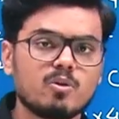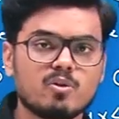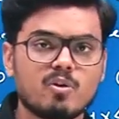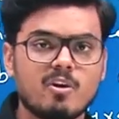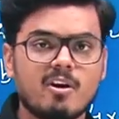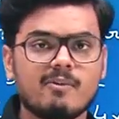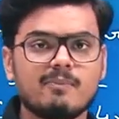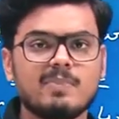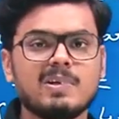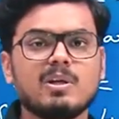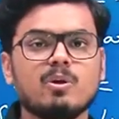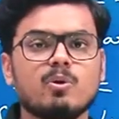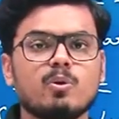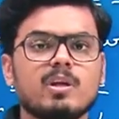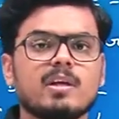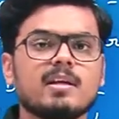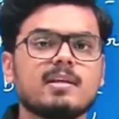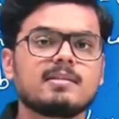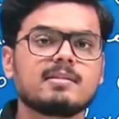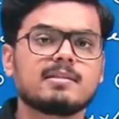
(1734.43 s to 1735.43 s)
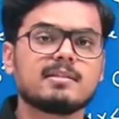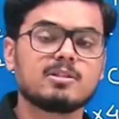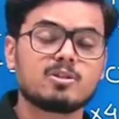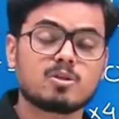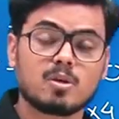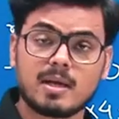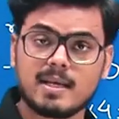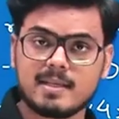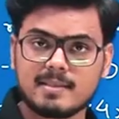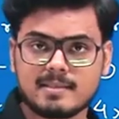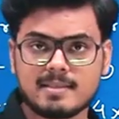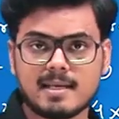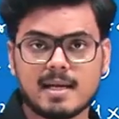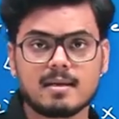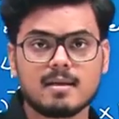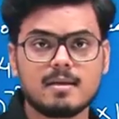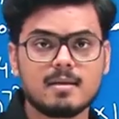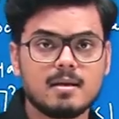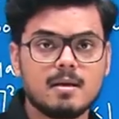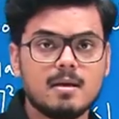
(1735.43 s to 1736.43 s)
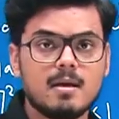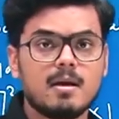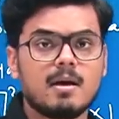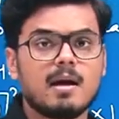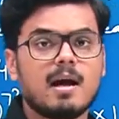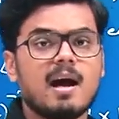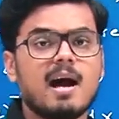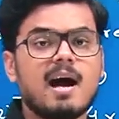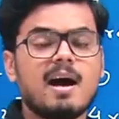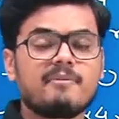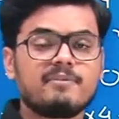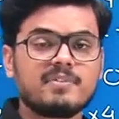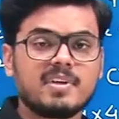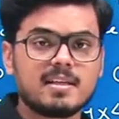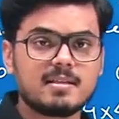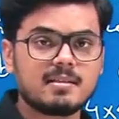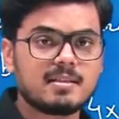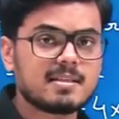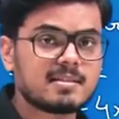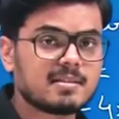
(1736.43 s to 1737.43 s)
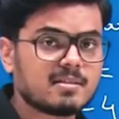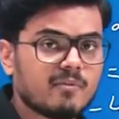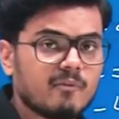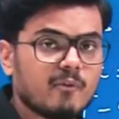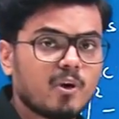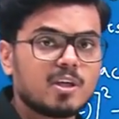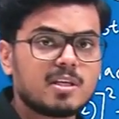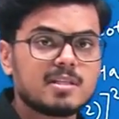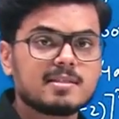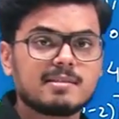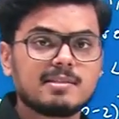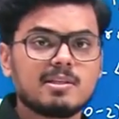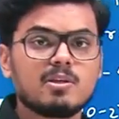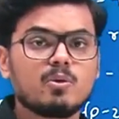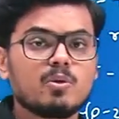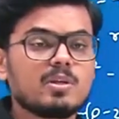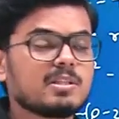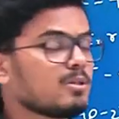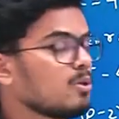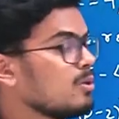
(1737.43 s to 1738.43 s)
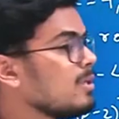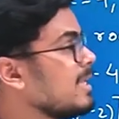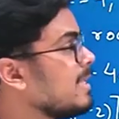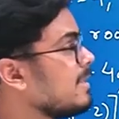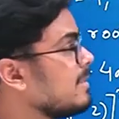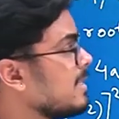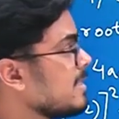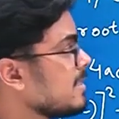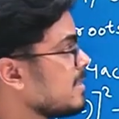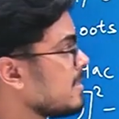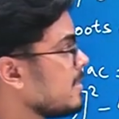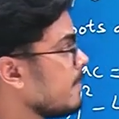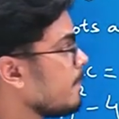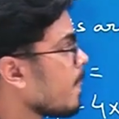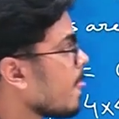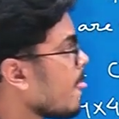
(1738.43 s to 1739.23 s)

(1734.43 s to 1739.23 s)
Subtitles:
You have been doing it since your 8th standard. After this, what is new is only this.